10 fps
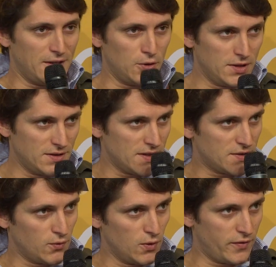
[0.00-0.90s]
the audience
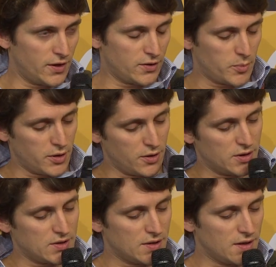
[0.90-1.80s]
is full of
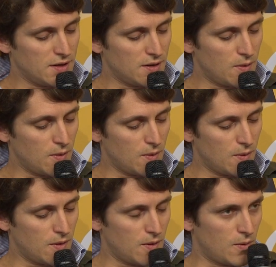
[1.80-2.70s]
entrepreneurs,
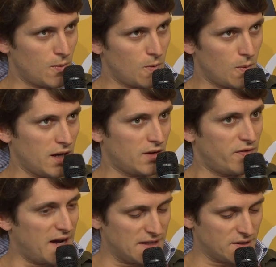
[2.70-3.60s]
what
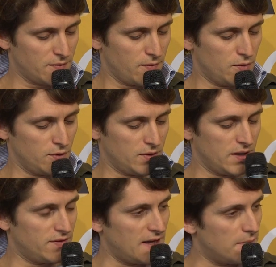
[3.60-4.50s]
advice would you
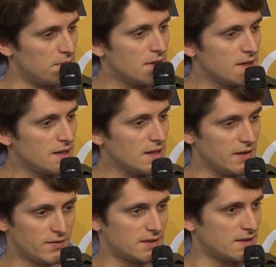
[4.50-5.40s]
give them
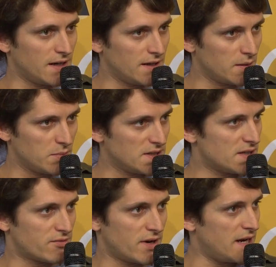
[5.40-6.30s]
if they're starting a
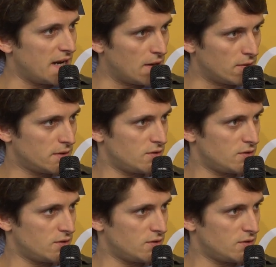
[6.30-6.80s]
business right now or they